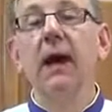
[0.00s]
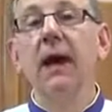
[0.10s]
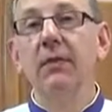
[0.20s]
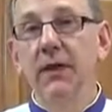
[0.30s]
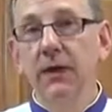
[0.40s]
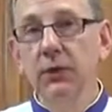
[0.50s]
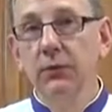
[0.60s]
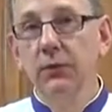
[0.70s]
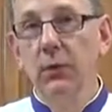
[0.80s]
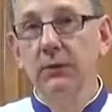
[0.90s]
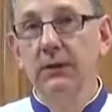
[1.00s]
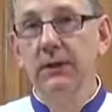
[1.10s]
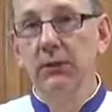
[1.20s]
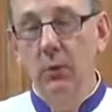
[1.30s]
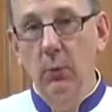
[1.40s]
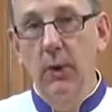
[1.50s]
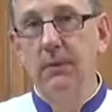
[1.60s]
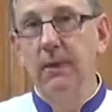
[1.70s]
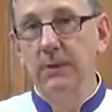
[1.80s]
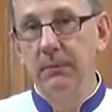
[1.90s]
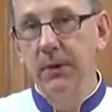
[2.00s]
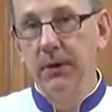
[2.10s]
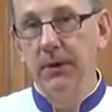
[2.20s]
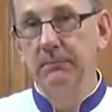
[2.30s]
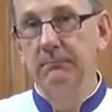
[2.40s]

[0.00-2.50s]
And then you fold in or whip in the butter.